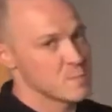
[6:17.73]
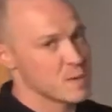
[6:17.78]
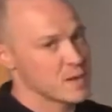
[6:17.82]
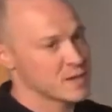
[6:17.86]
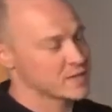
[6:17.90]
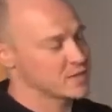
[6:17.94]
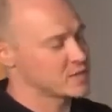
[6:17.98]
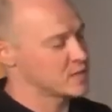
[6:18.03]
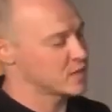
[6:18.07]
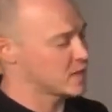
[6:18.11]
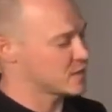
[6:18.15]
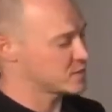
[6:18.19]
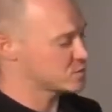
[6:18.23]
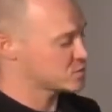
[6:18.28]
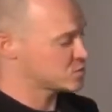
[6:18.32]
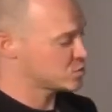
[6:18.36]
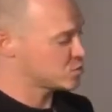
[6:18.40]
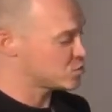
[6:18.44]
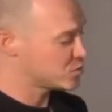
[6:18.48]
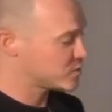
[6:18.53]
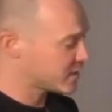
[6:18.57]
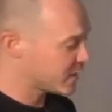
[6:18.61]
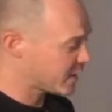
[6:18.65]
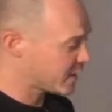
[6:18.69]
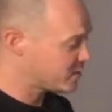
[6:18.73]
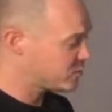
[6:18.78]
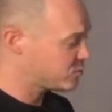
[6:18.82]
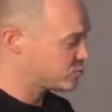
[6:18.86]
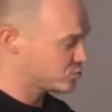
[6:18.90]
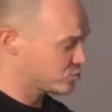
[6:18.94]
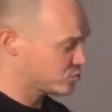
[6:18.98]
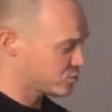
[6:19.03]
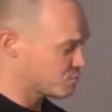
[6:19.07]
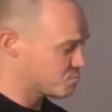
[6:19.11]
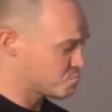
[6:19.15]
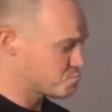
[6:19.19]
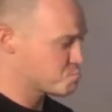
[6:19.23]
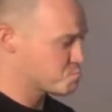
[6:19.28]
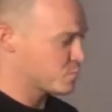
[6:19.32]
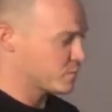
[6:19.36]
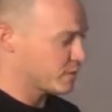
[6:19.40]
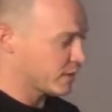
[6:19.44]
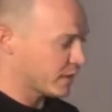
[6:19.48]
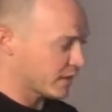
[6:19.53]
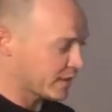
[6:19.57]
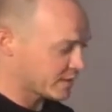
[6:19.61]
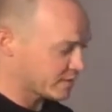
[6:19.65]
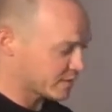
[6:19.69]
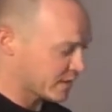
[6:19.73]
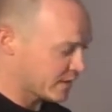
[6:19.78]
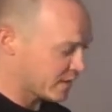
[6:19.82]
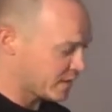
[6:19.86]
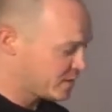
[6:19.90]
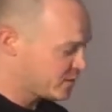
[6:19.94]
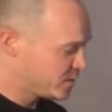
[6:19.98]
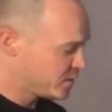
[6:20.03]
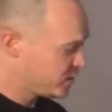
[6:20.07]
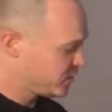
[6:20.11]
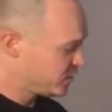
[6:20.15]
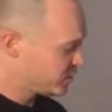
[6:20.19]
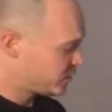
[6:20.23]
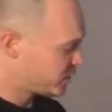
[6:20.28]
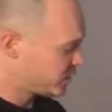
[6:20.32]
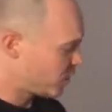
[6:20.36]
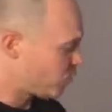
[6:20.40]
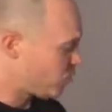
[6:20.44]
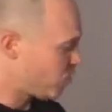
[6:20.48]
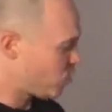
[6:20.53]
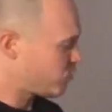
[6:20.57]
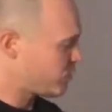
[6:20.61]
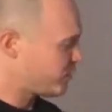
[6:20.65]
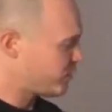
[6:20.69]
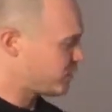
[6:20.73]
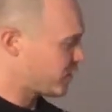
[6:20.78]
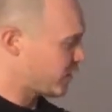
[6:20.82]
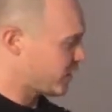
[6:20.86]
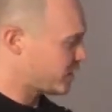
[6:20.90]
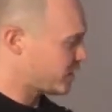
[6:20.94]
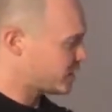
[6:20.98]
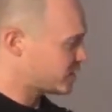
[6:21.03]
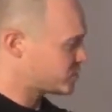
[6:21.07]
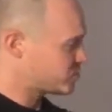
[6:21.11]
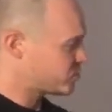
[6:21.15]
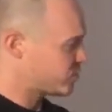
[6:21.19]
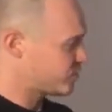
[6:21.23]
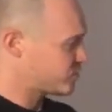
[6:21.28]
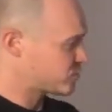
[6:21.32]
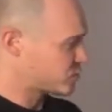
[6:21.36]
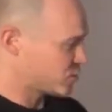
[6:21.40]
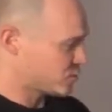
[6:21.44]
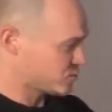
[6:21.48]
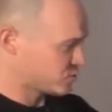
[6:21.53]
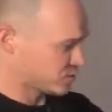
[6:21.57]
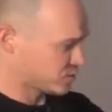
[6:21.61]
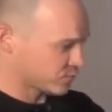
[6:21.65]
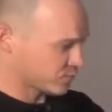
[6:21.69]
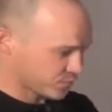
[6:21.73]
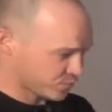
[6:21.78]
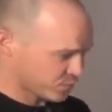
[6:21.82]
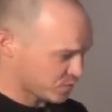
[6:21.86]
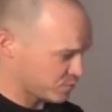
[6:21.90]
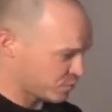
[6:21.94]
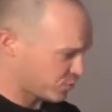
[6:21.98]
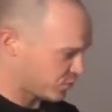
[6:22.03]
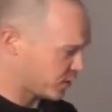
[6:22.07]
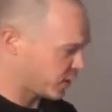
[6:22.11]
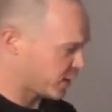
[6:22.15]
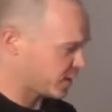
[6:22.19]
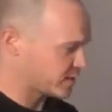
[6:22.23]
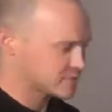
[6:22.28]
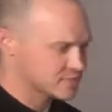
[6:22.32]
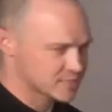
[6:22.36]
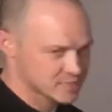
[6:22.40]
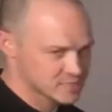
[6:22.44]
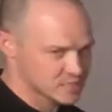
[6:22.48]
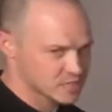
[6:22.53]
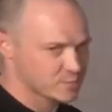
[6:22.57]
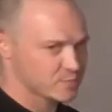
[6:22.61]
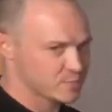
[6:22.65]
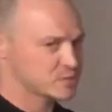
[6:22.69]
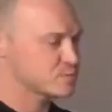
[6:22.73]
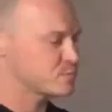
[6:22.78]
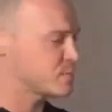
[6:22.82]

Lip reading: backing light. So you can do them like that. Now what we've done is we've chosen a 3-point light setup, as